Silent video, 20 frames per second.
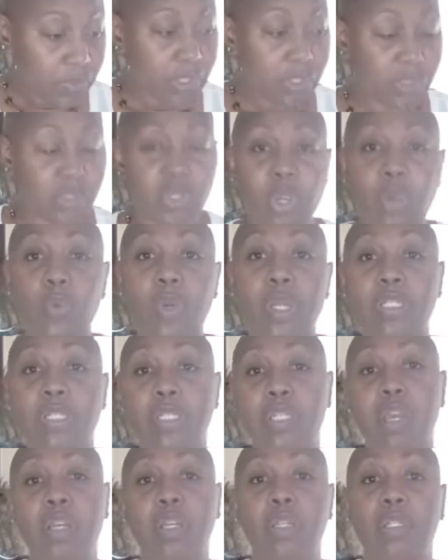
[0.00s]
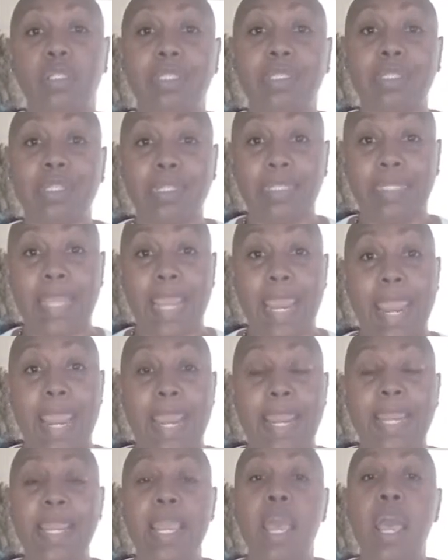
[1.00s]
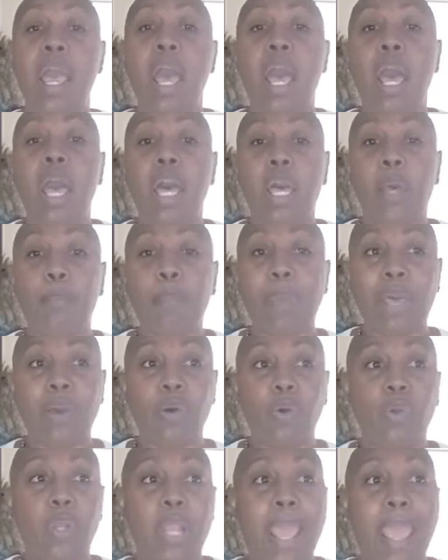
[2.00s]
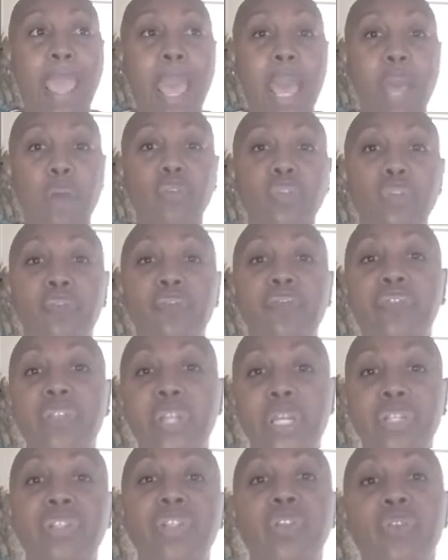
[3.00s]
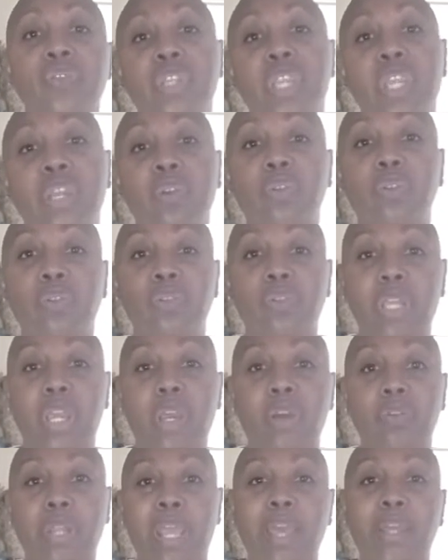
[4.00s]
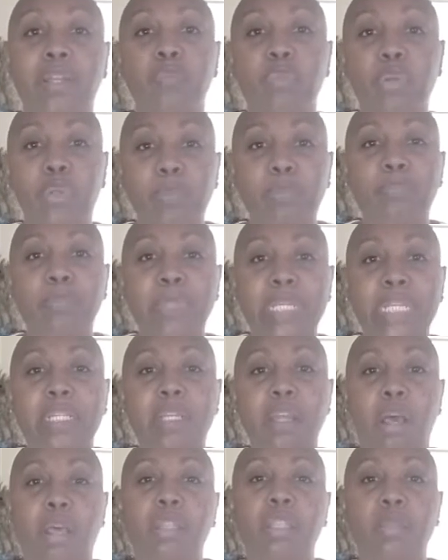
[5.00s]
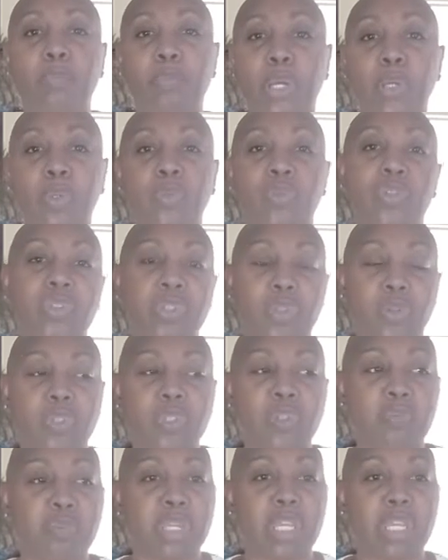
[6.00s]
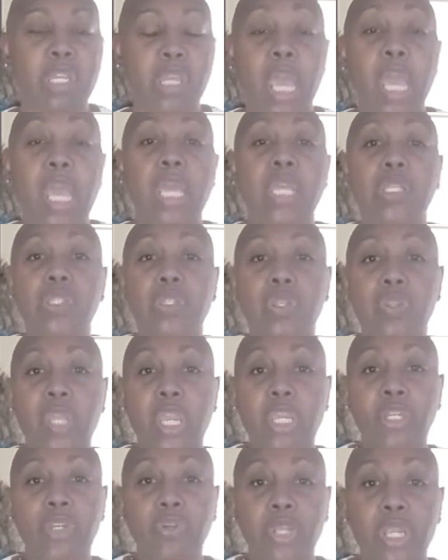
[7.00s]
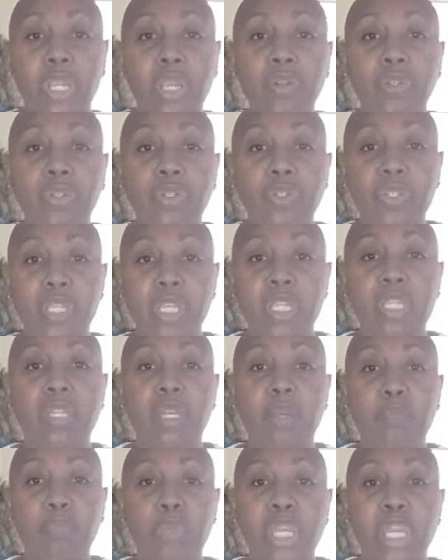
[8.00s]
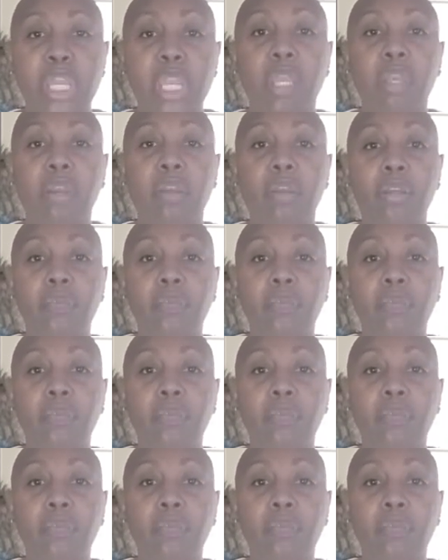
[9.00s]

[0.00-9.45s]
And so I want to talk today about how to flesh those characters out, how to put meat on the bones, so to speak, so that your characters end up being